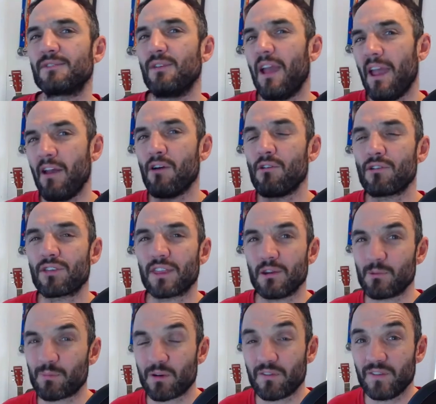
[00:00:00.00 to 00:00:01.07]
health
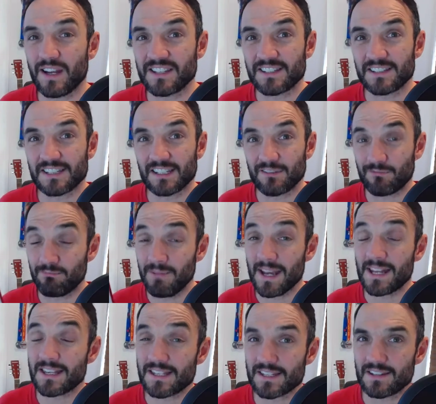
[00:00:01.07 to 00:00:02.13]
and preventative
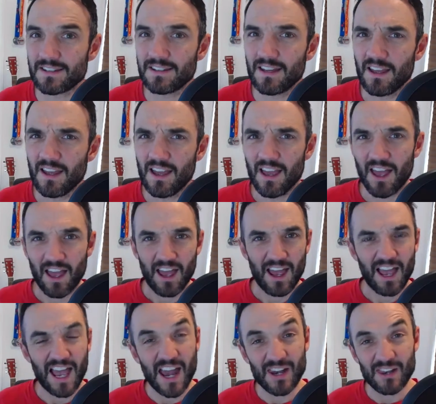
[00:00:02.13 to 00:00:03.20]
medicine.
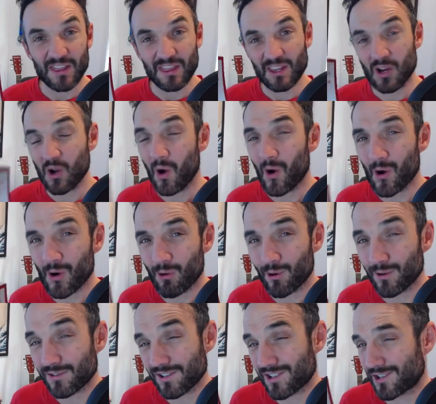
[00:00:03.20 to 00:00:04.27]
And
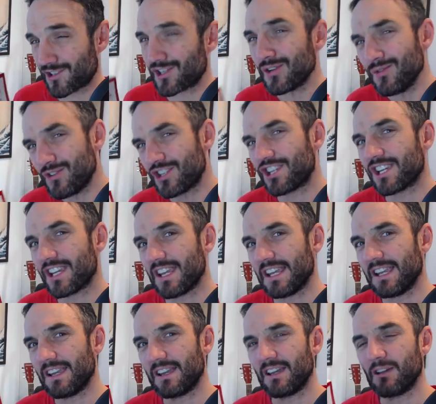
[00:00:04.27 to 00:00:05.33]
cockroach sushi
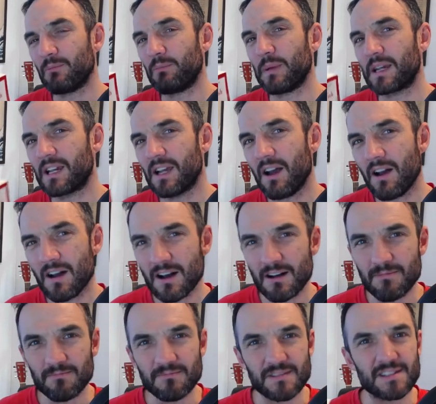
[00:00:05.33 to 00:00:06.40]

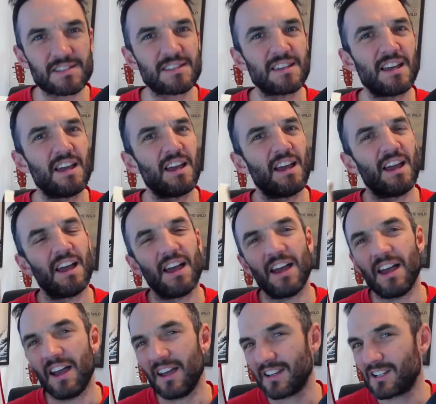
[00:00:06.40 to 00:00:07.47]
becomes
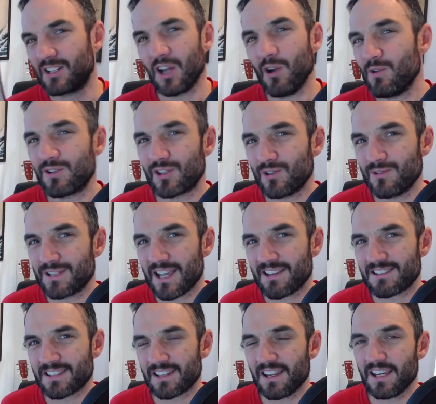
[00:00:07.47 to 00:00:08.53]
a go-to
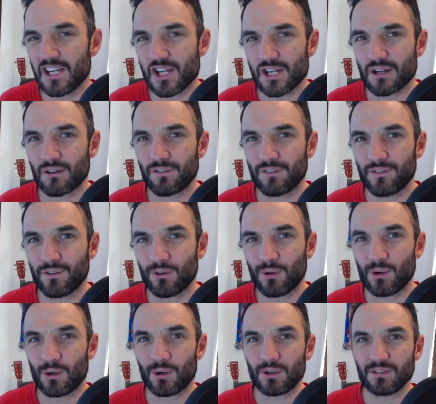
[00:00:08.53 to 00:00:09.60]
destination
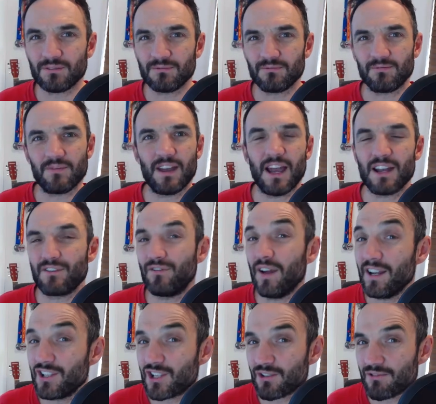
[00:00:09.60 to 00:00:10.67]
for
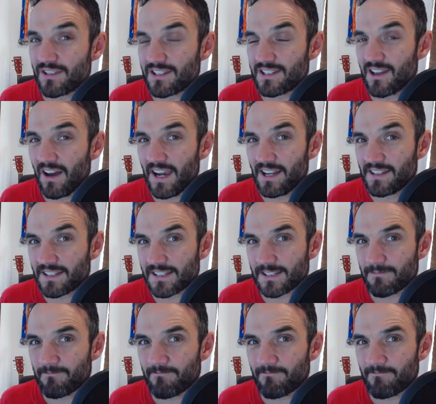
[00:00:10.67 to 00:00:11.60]
adventurous diners.